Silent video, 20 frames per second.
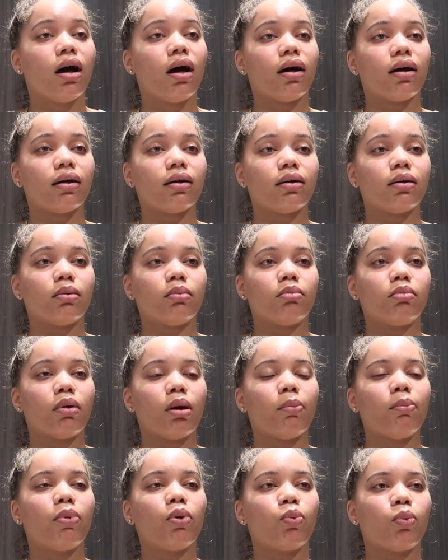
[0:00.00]
Um,
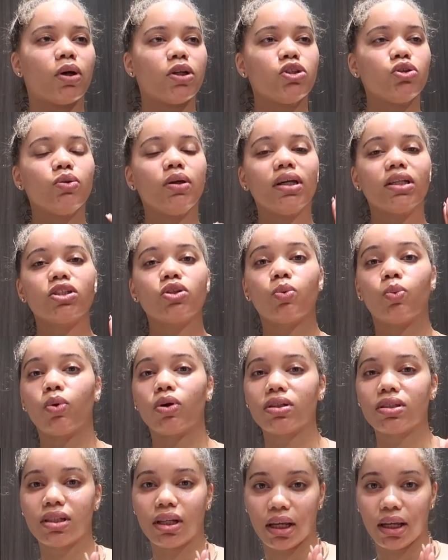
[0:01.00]
but once you get
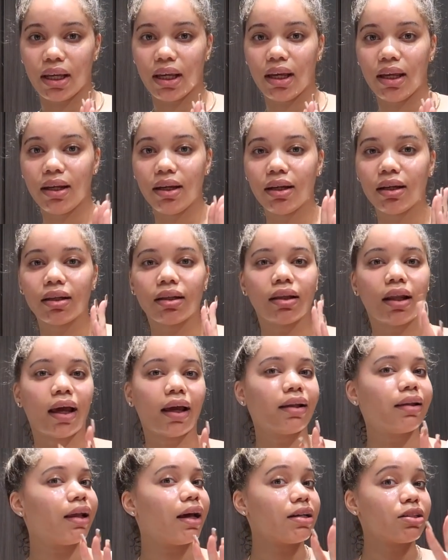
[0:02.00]
towards the end
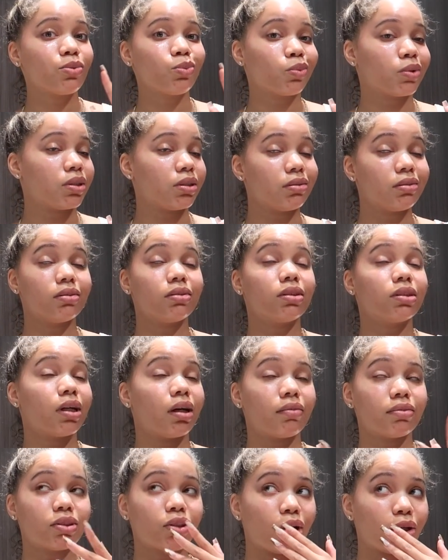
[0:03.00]
like that's when
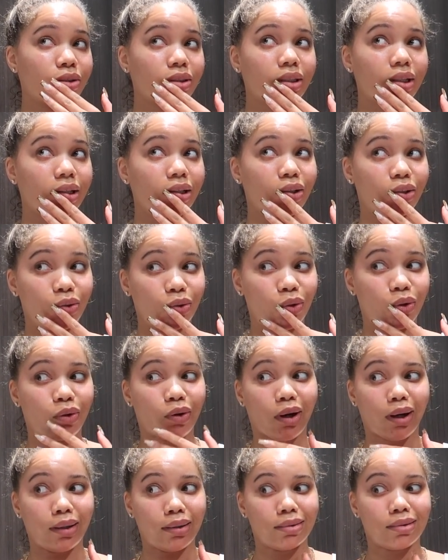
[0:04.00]
stuff starts getting a little
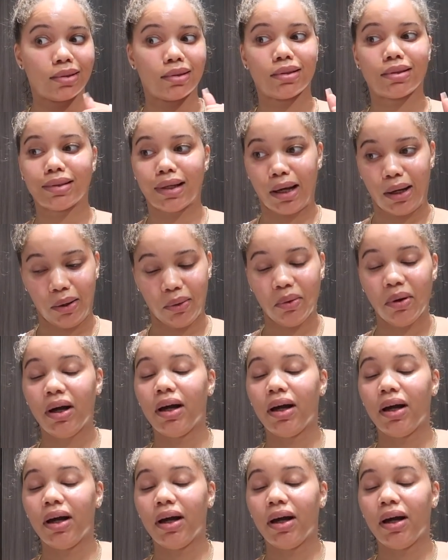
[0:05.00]
crazy so